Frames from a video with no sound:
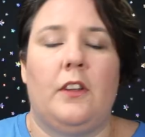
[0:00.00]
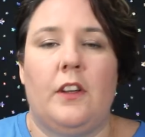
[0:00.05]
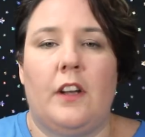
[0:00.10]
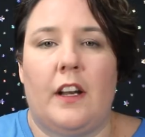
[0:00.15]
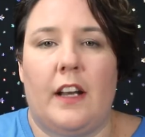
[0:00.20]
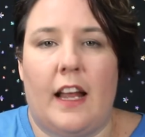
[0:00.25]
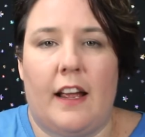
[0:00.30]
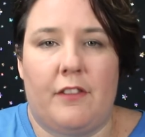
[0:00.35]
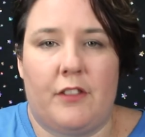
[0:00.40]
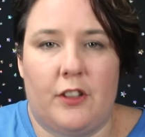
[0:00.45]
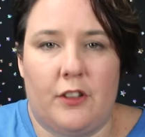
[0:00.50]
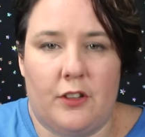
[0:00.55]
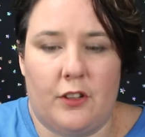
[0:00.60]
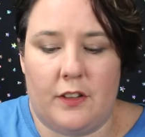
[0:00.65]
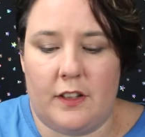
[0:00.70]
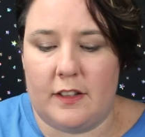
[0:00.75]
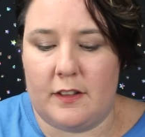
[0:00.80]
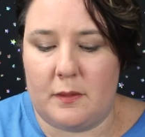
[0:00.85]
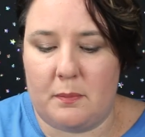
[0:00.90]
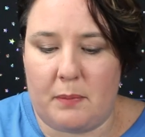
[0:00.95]
you don't have to
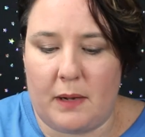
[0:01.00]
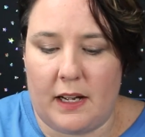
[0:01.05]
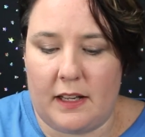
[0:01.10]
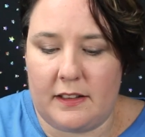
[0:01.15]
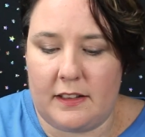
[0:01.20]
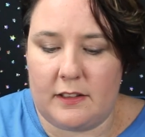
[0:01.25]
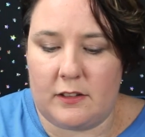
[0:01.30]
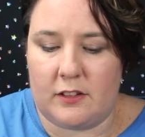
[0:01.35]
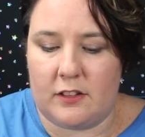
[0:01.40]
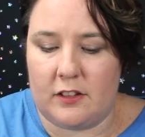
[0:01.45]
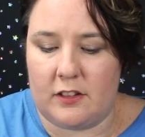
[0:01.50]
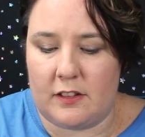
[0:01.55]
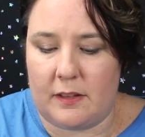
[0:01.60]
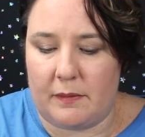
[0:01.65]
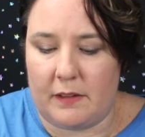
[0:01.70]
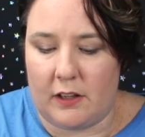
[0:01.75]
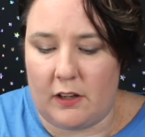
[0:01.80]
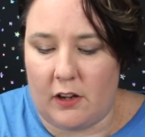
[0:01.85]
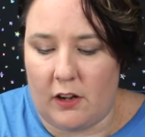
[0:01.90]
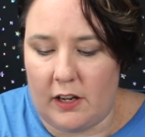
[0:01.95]
do this, but that's just
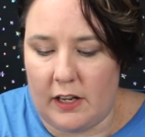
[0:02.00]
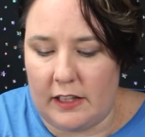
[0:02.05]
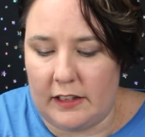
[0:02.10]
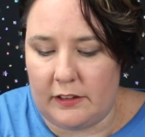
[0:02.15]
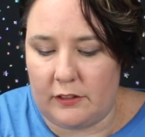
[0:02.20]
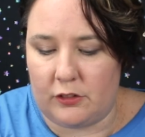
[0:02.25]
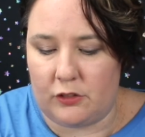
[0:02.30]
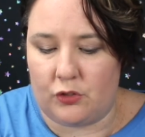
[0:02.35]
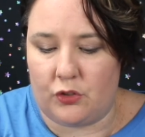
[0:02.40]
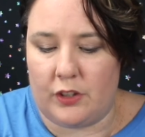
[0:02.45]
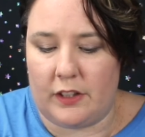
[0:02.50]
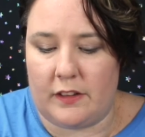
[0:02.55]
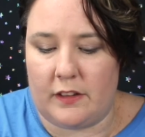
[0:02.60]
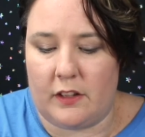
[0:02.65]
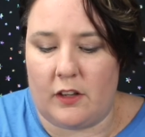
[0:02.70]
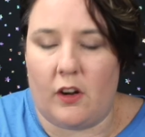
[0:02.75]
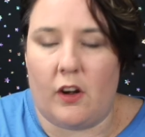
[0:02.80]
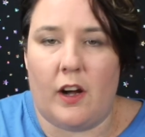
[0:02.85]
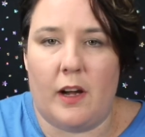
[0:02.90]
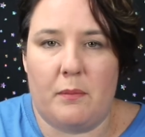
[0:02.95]
something, a little trick
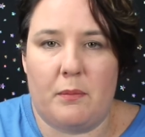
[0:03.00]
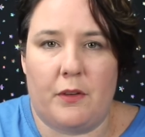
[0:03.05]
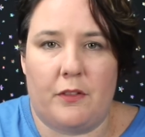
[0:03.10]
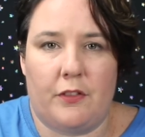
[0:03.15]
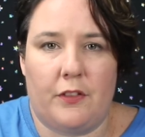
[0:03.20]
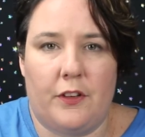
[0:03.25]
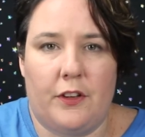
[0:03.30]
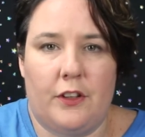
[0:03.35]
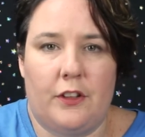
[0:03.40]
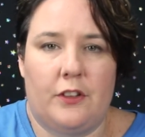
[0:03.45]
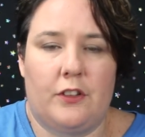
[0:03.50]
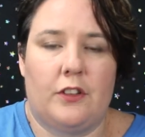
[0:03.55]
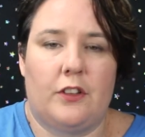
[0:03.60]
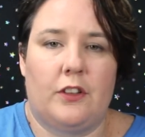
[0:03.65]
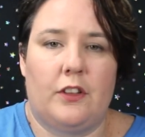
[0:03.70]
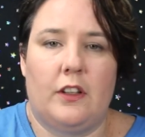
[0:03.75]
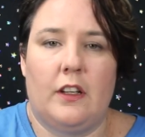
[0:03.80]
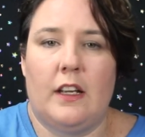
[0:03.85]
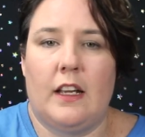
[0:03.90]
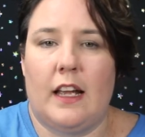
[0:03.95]
that I prefer to
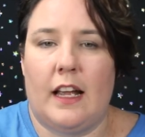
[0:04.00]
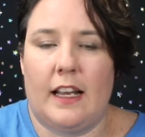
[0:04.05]
do.